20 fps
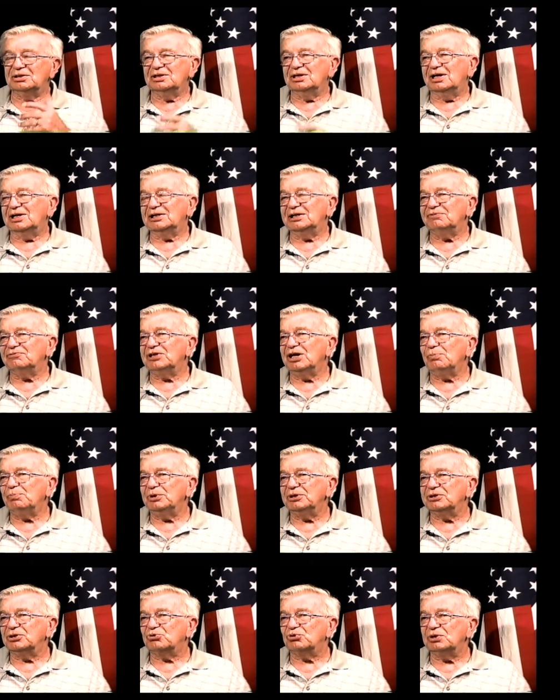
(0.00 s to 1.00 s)
lived up
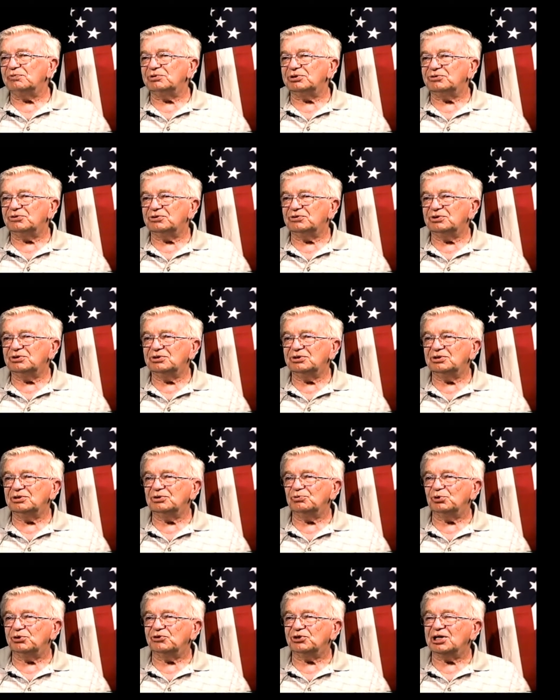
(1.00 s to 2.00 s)
in Crivitz,
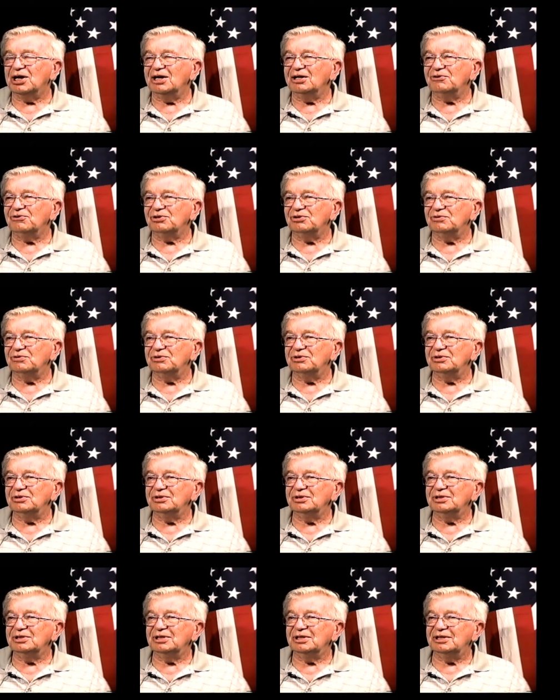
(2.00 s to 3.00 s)
Wisconsin.
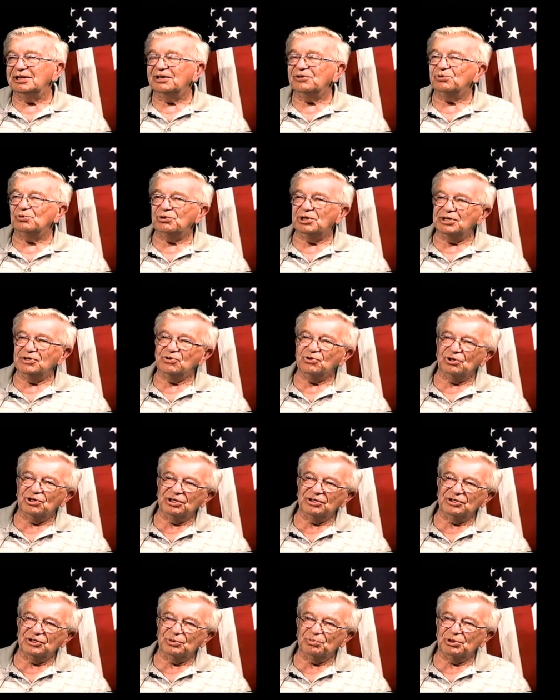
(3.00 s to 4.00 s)
And that's where I
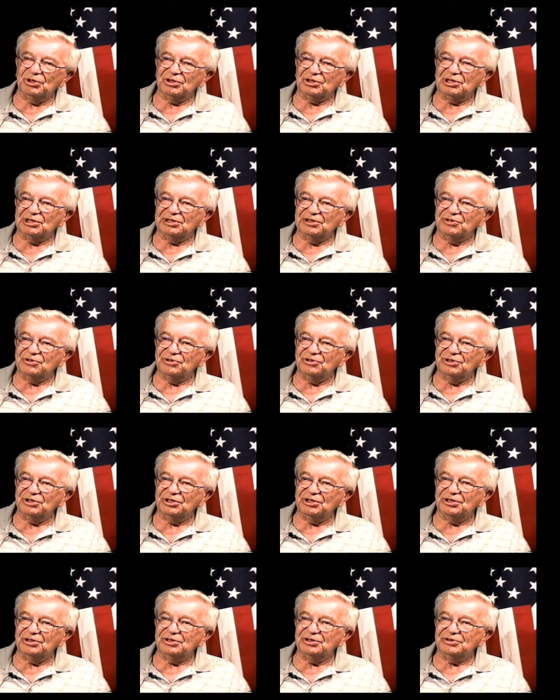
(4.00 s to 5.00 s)
joined the American Legion
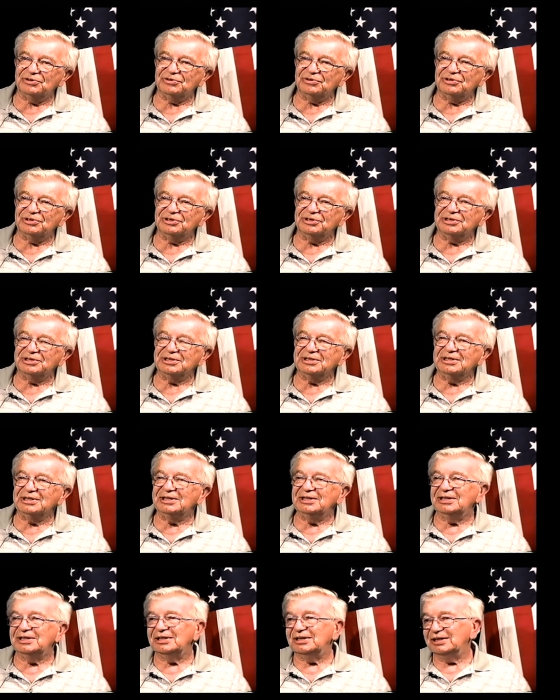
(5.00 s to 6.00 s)
there.
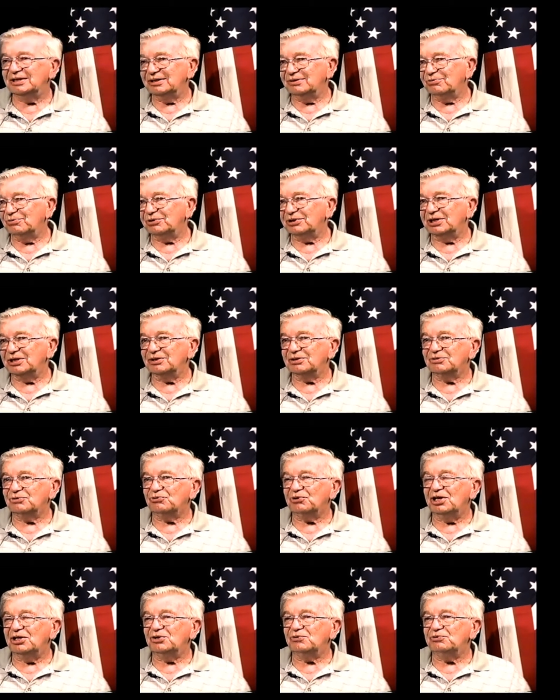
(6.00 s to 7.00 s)
And I
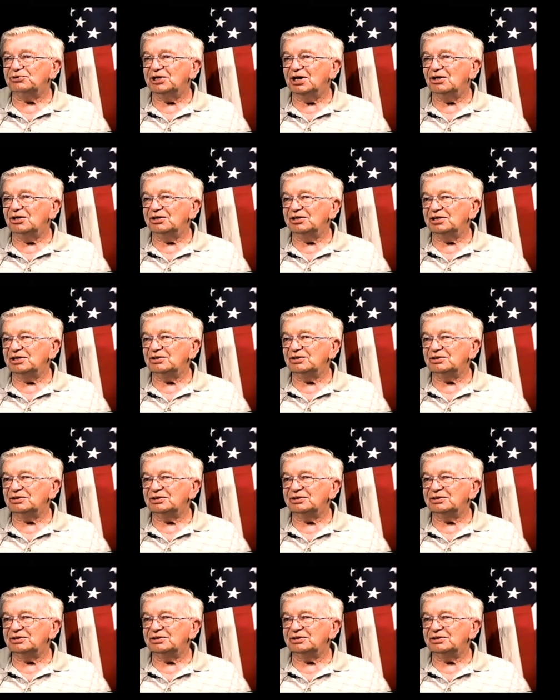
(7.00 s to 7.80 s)
transferred down here.